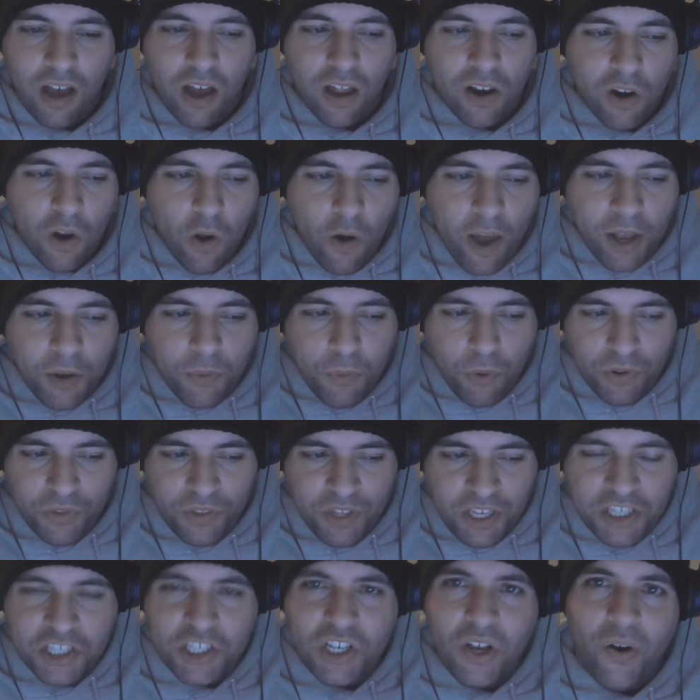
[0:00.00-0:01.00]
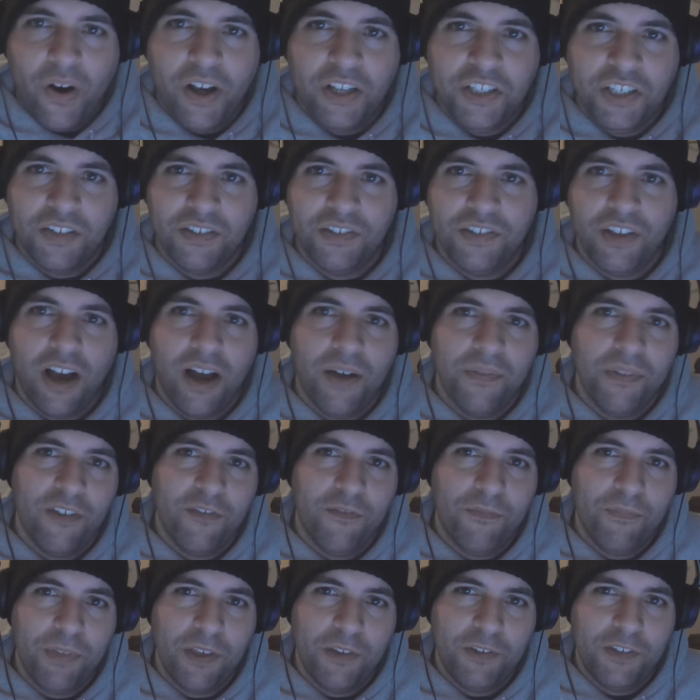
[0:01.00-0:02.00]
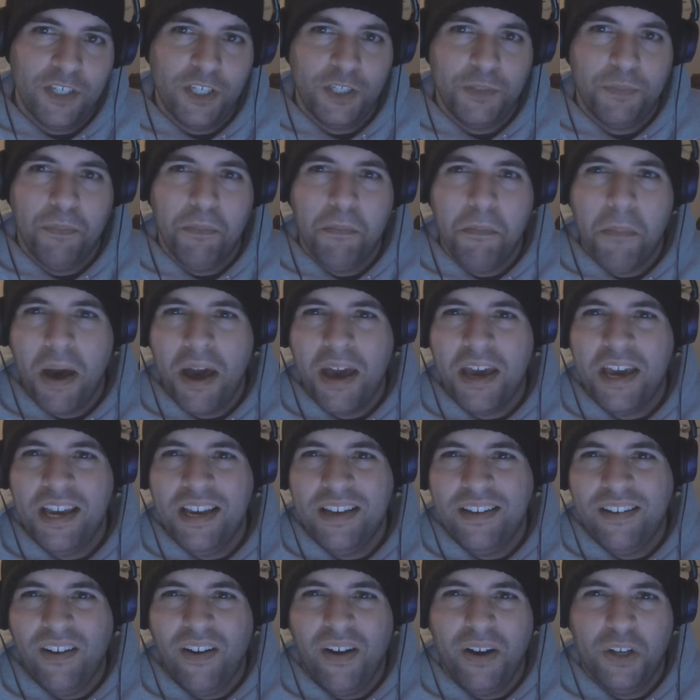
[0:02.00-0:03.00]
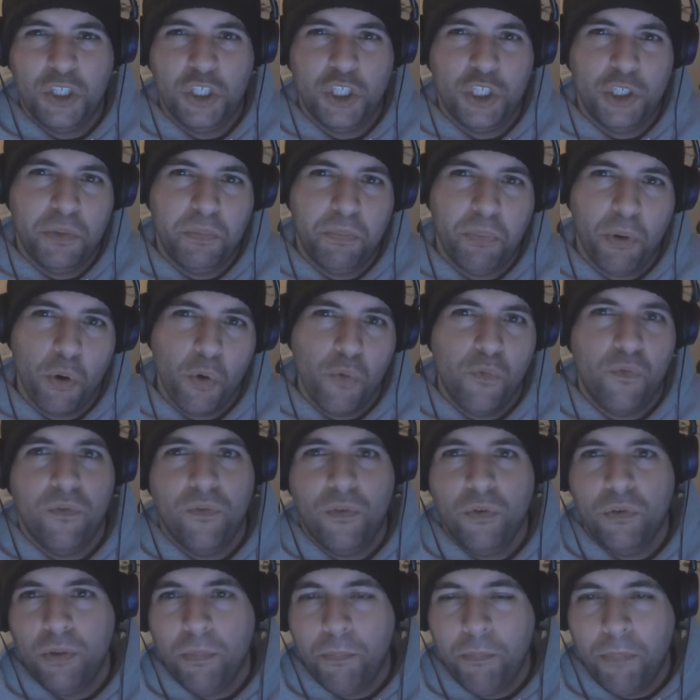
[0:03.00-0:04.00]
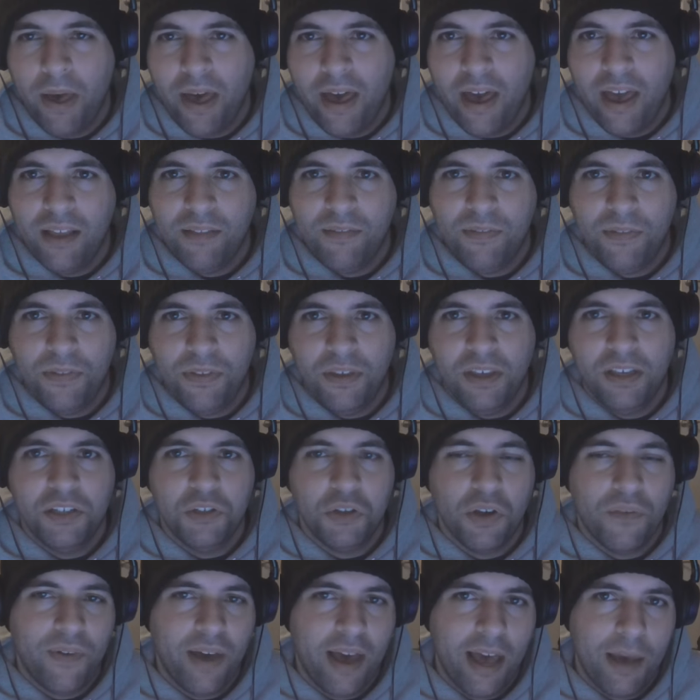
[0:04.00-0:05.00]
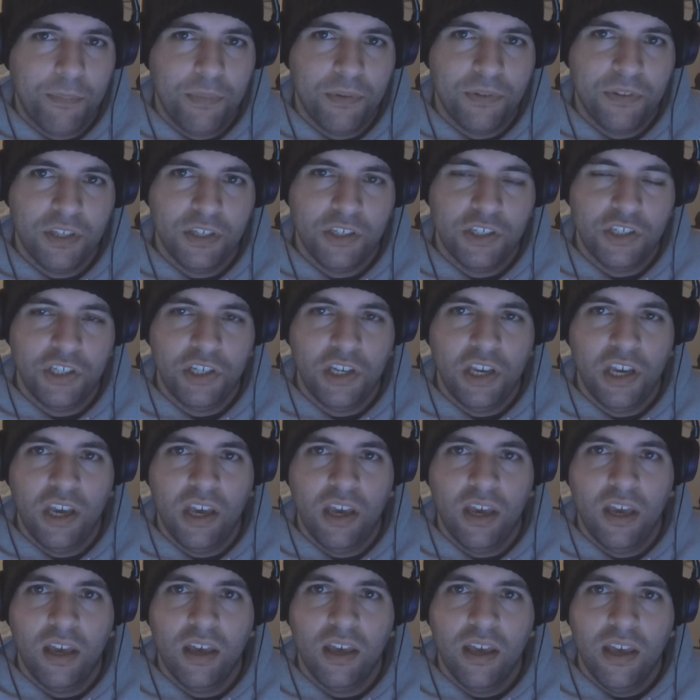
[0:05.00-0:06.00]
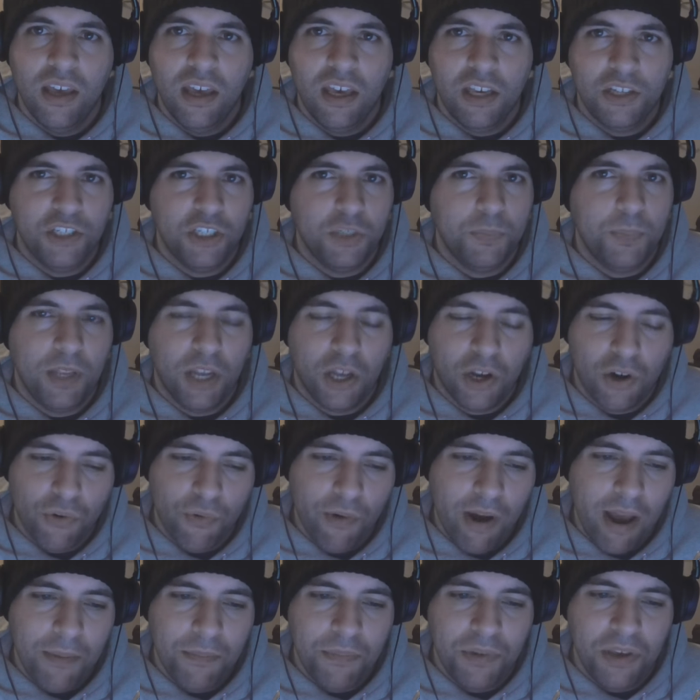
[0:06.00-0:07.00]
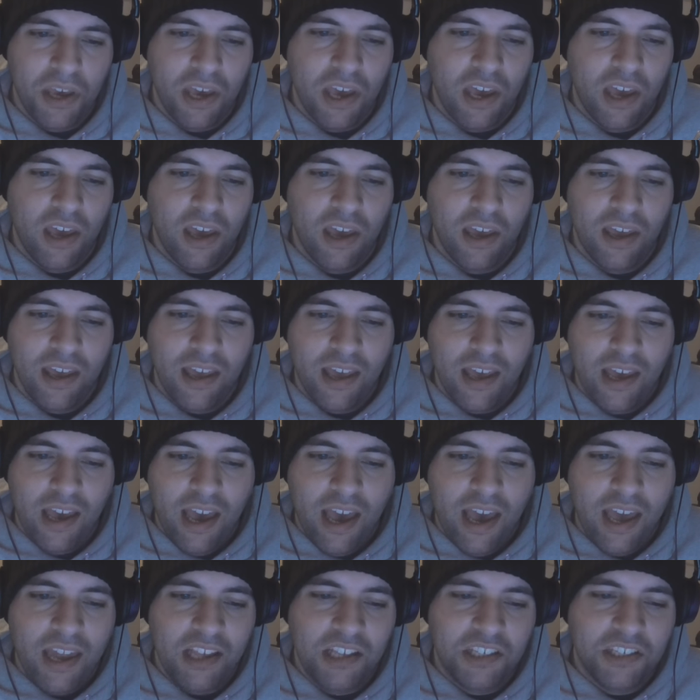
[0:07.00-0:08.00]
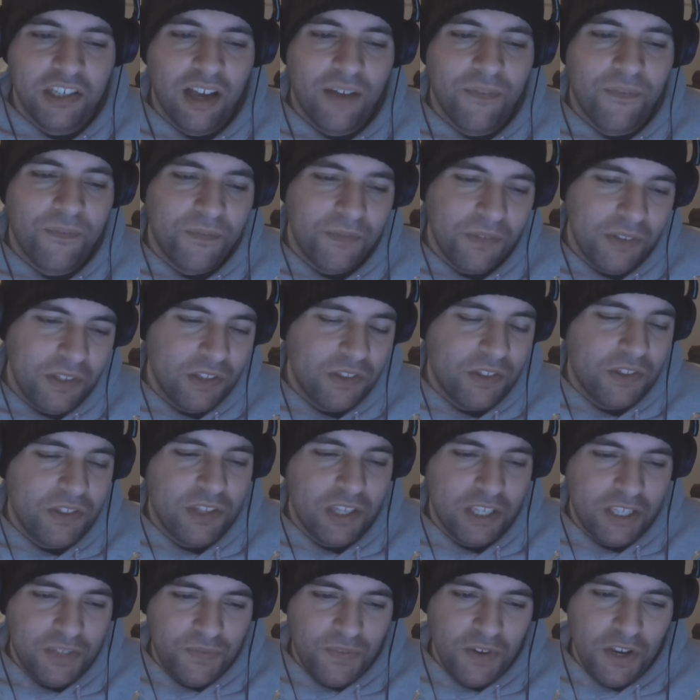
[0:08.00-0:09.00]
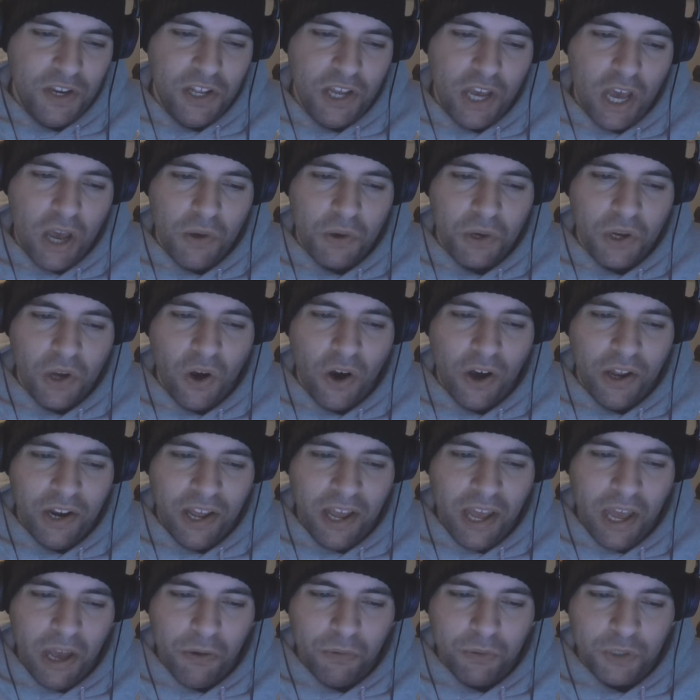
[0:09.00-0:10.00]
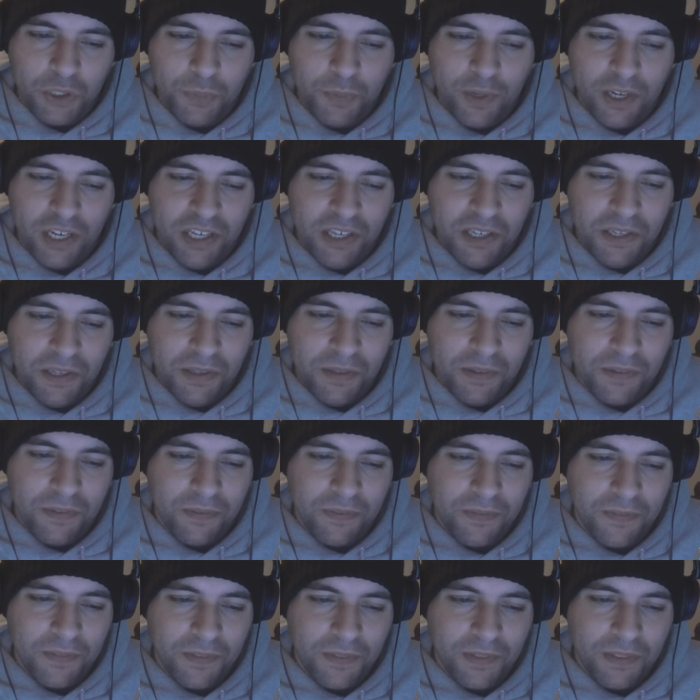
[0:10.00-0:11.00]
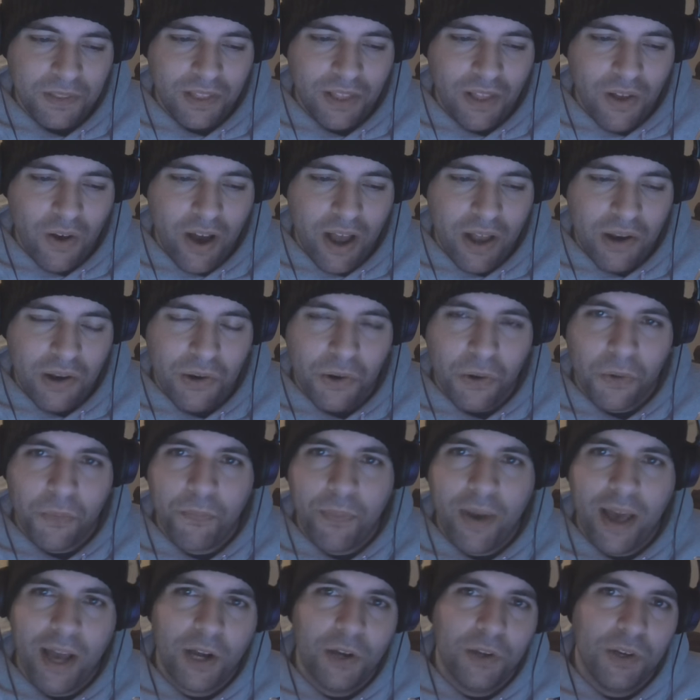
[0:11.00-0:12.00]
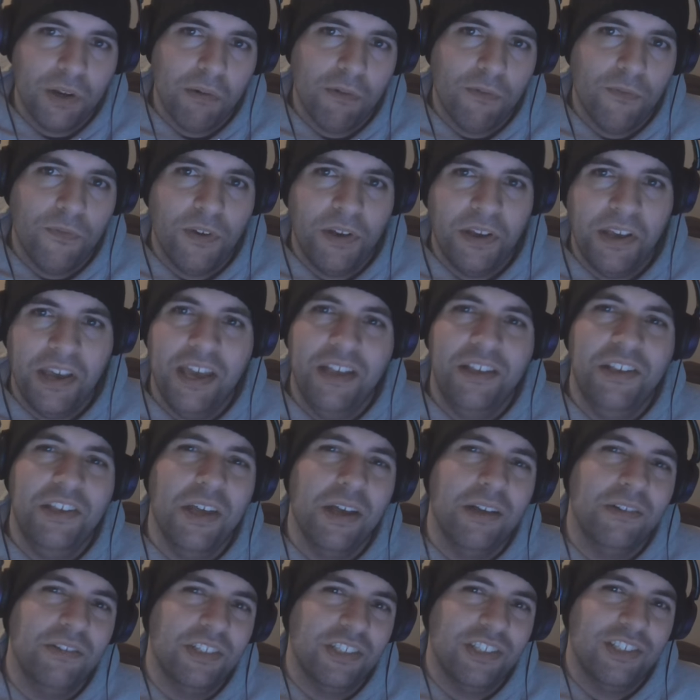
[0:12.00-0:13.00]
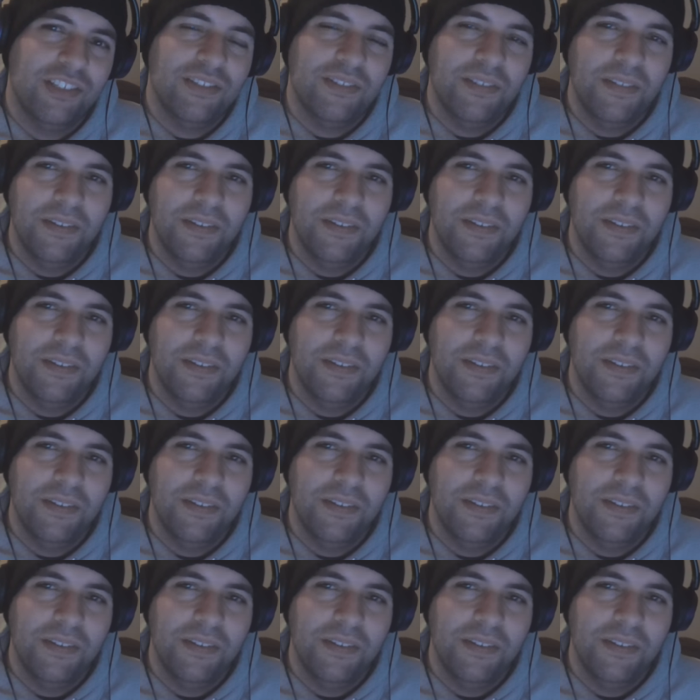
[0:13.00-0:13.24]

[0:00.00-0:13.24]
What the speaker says: like what these guys have done. They've just made like a spoof of all the bad things that have happened this year. It's just been a crap year. And it's this video kind of helps me like look back on everything and